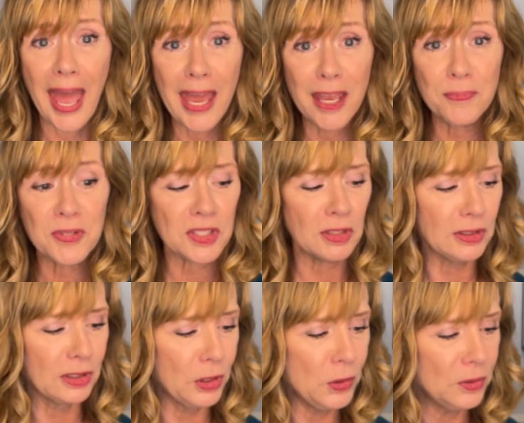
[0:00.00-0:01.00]

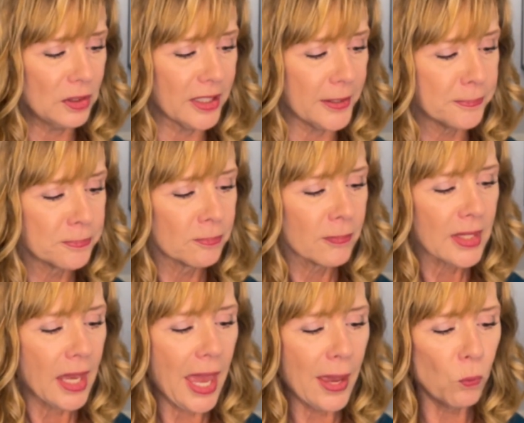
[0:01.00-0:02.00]
Absolutely.
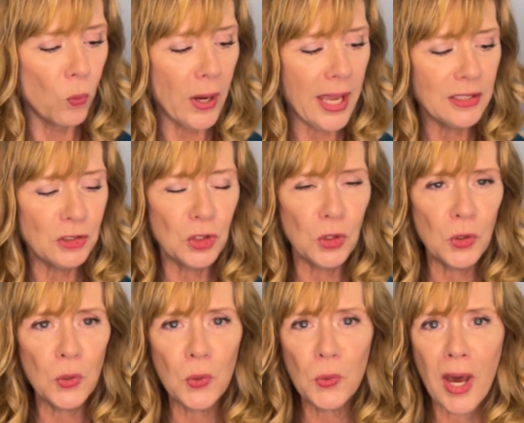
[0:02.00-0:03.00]
And when
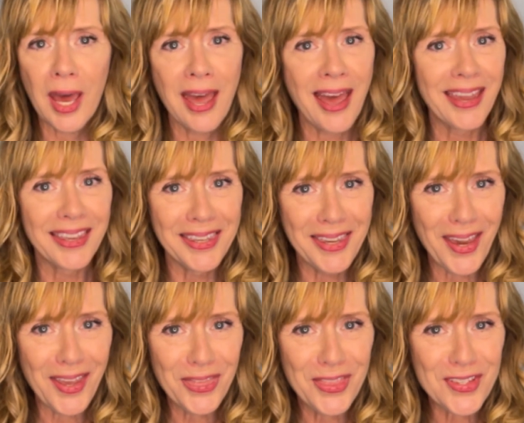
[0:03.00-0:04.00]
you
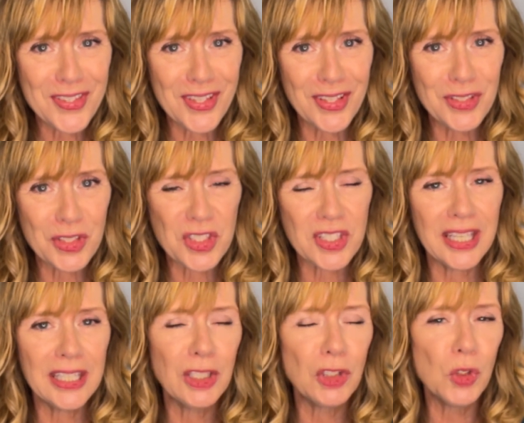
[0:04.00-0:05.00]
get this
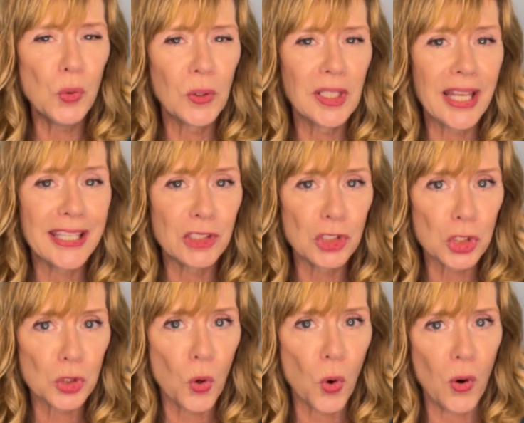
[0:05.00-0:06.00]
understanding, you will
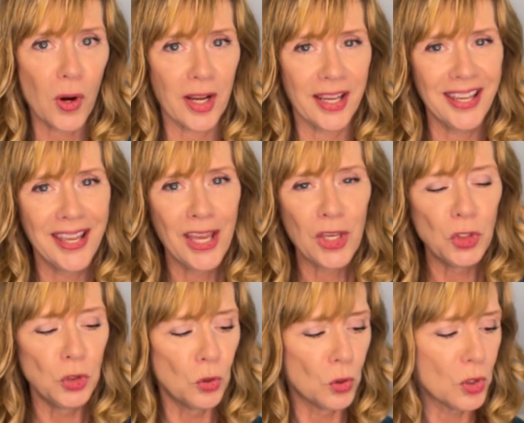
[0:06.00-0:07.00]
enjoy
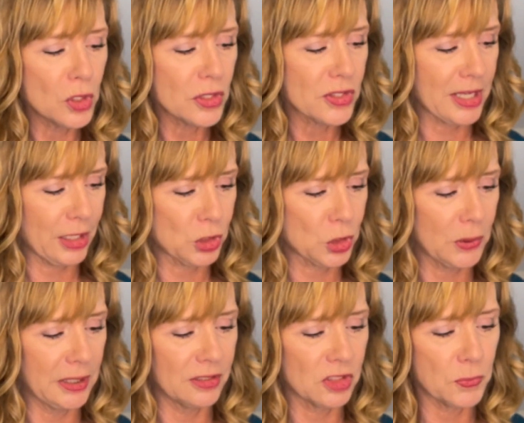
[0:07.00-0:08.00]
your sexual
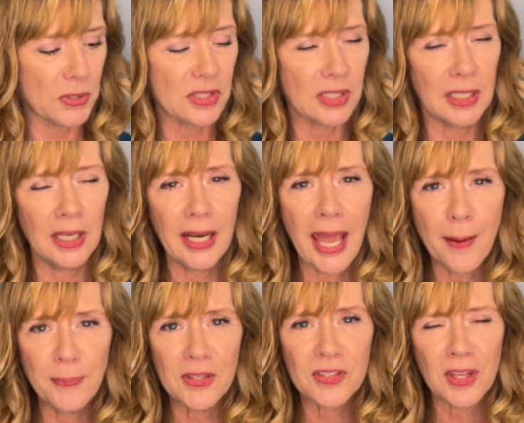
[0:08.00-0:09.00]
intimacy. It
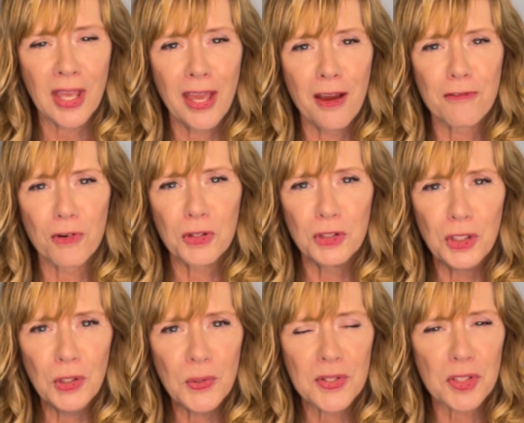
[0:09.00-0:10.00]
happens for
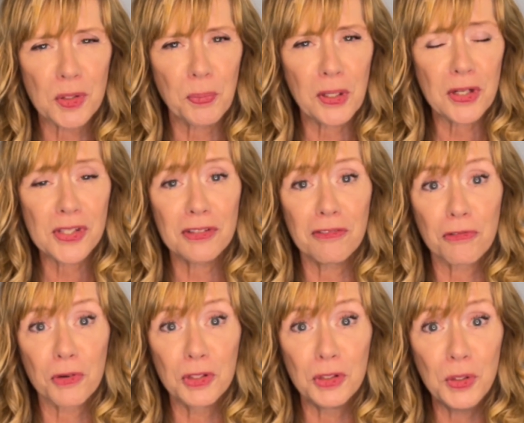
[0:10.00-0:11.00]
you as a person,
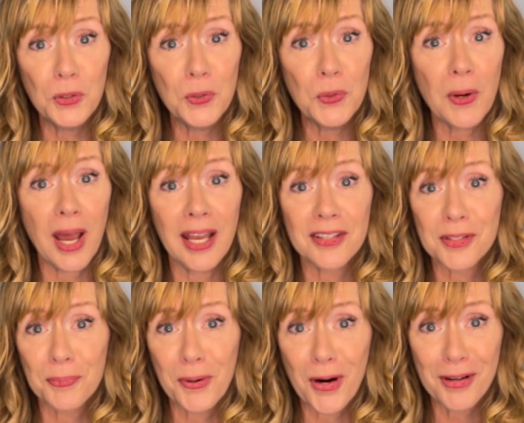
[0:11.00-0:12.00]
for you as
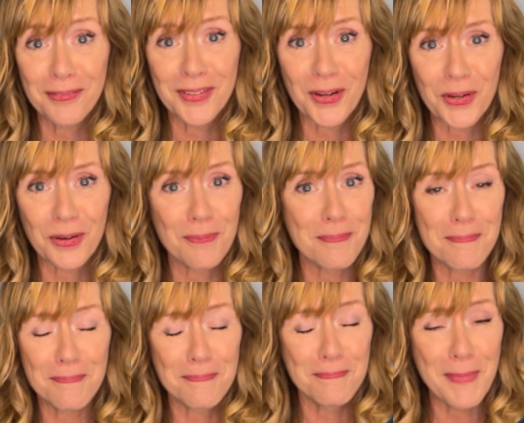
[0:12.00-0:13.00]
a part of your
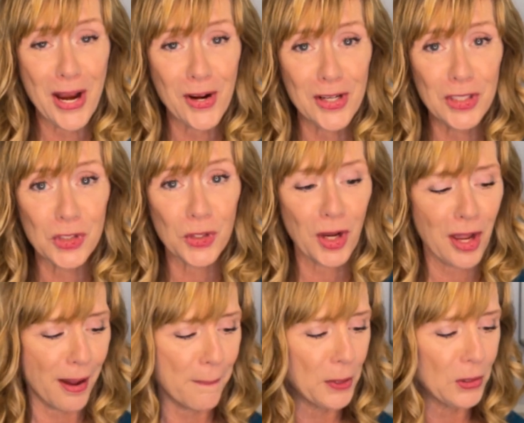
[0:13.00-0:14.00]
marriage, your
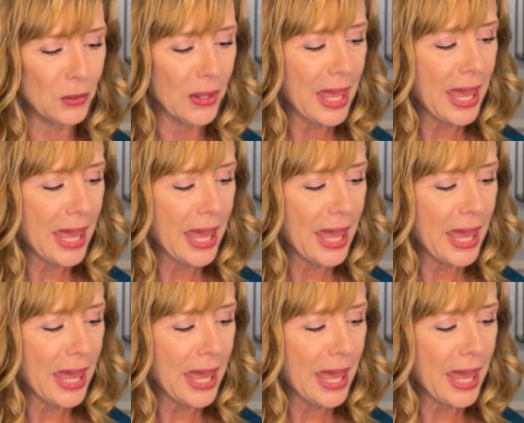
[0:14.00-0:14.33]
couple,